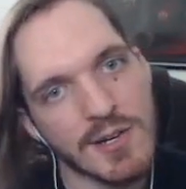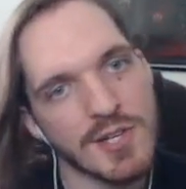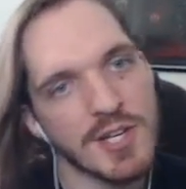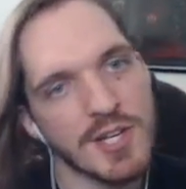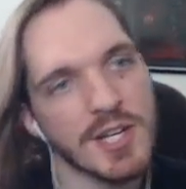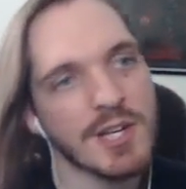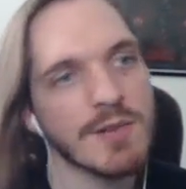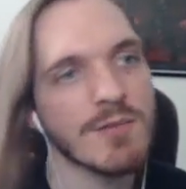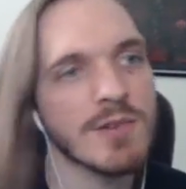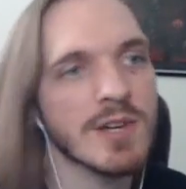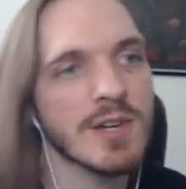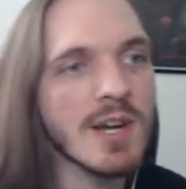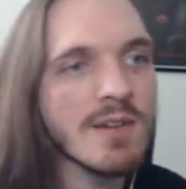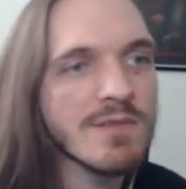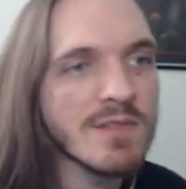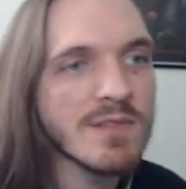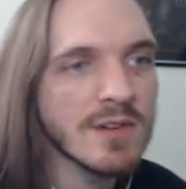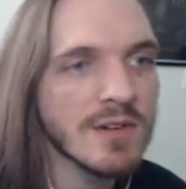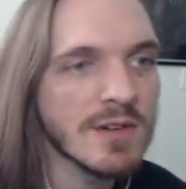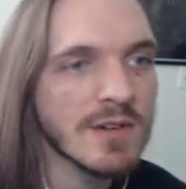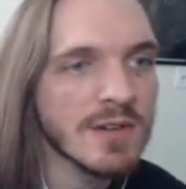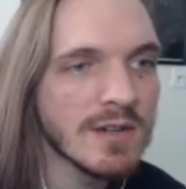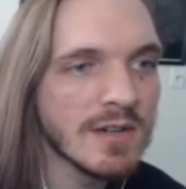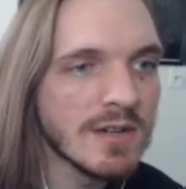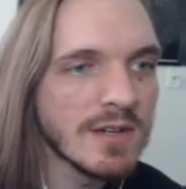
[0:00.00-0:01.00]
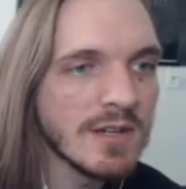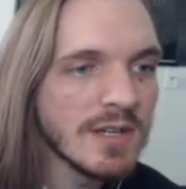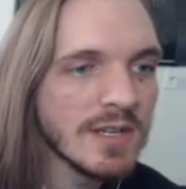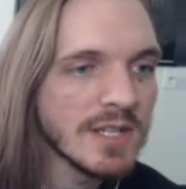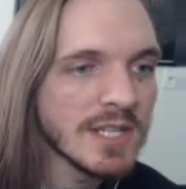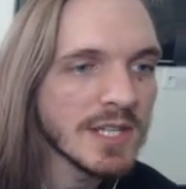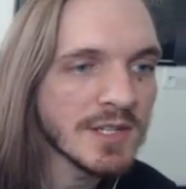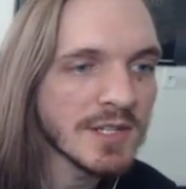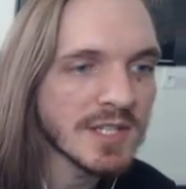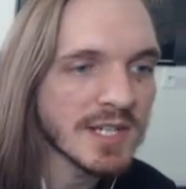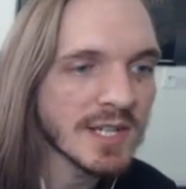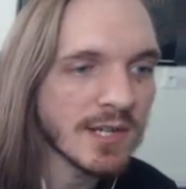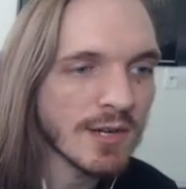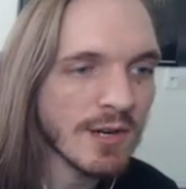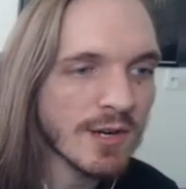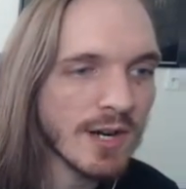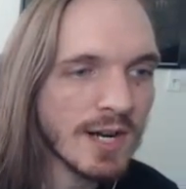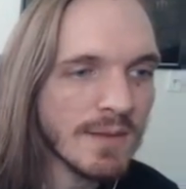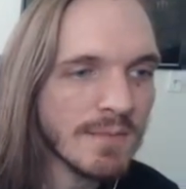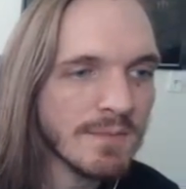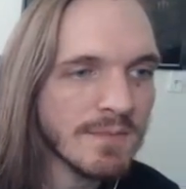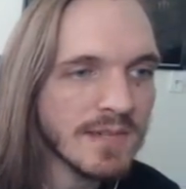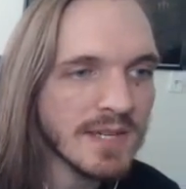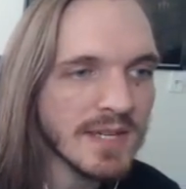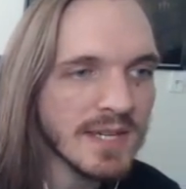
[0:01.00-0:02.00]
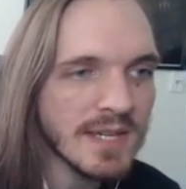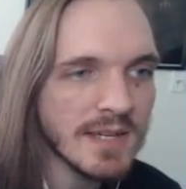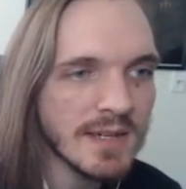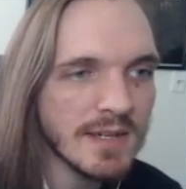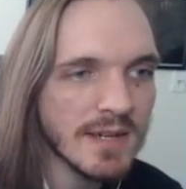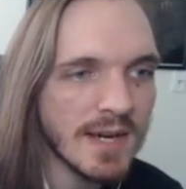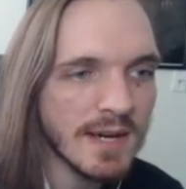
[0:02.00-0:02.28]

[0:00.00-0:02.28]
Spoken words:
She can recover using her up B.